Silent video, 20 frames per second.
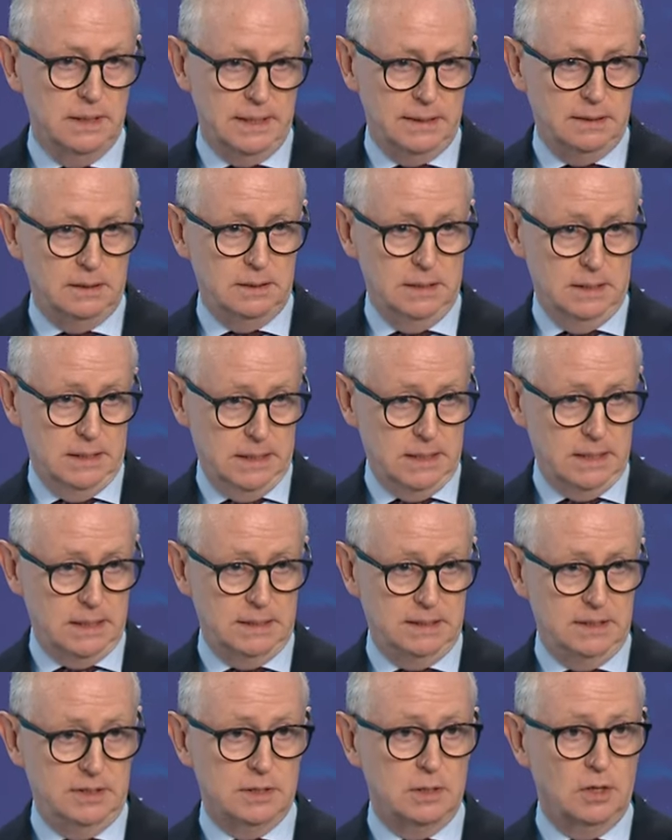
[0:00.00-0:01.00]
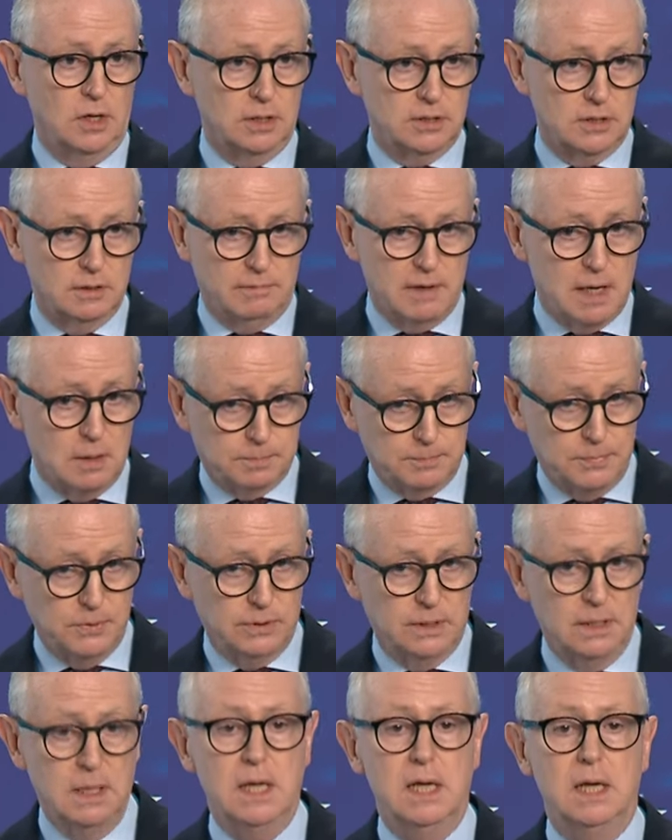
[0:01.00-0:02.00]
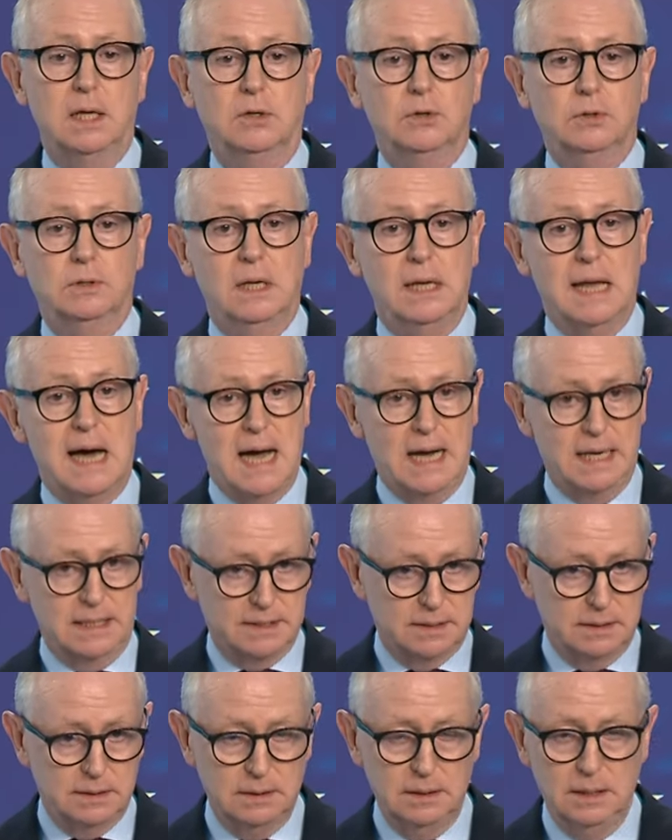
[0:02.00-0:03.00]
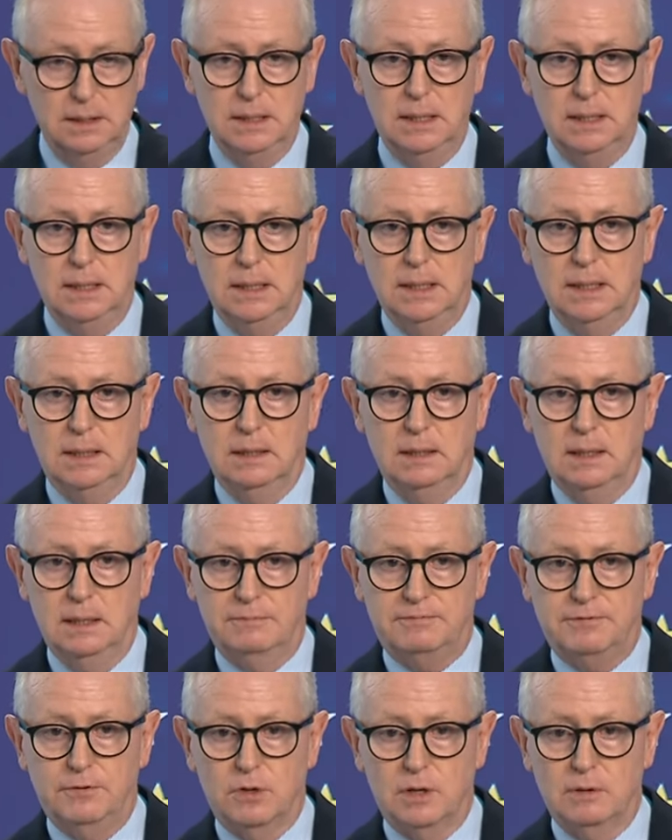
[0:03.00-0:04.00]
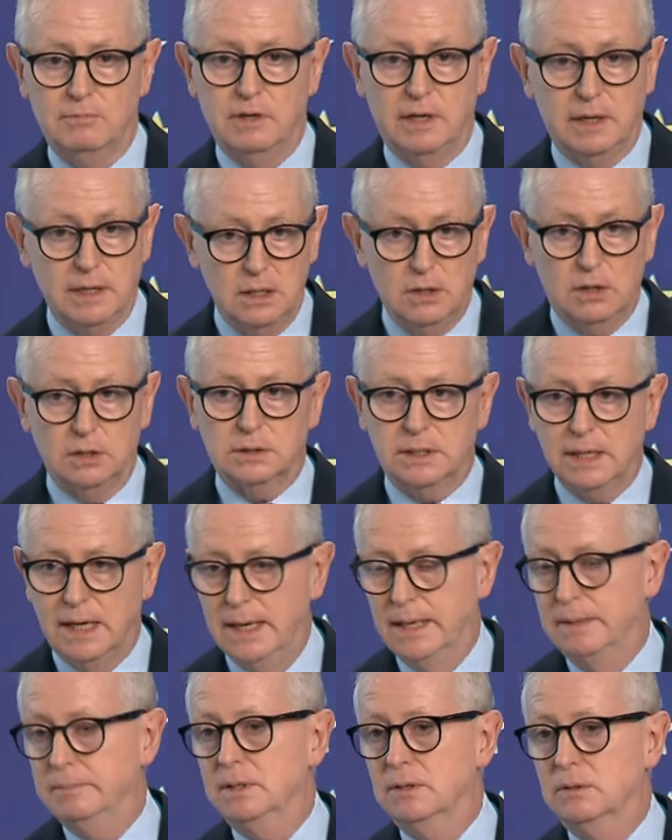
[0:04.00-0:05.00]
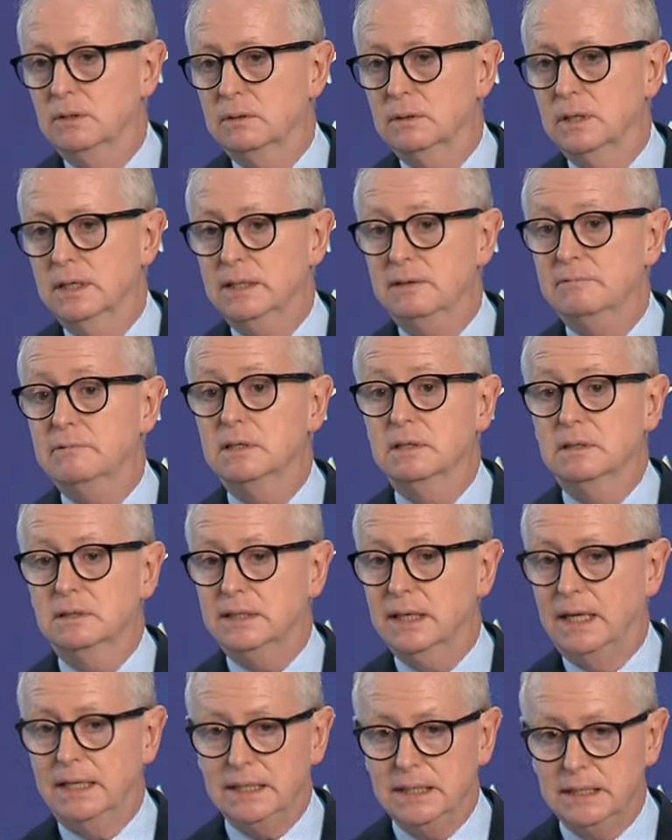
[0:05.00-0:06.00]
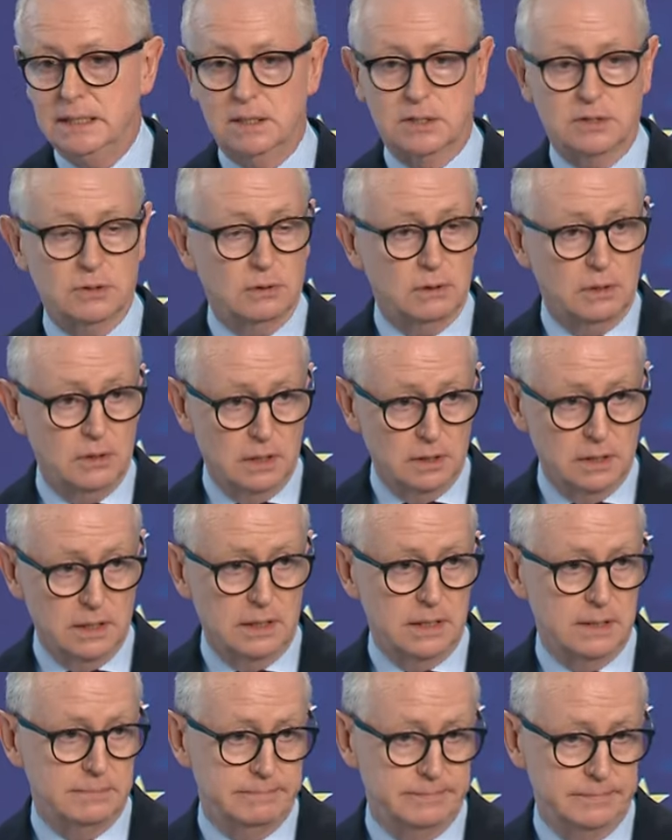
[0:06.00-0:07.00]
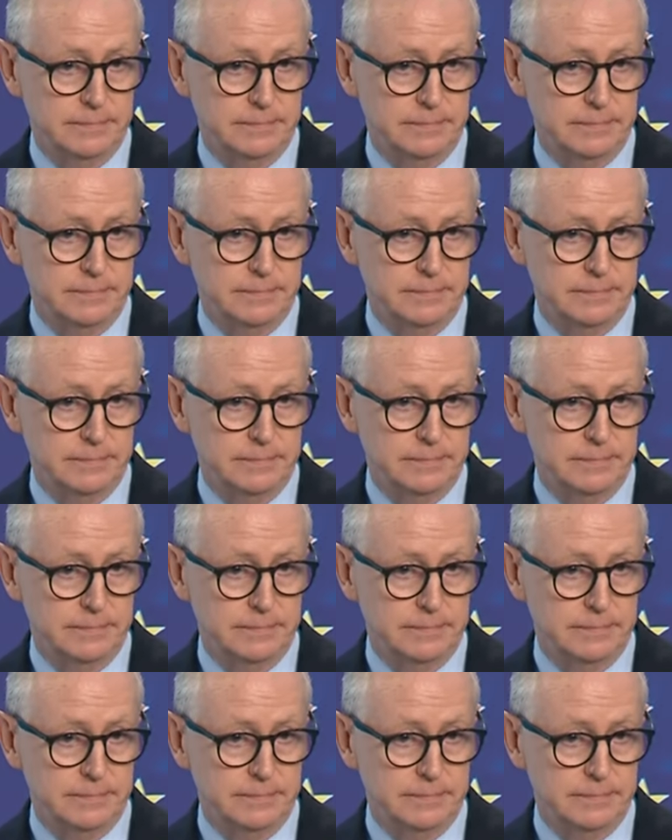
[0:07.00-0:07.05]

And this loss of output could last for a very long time, no, even 10 years or longer.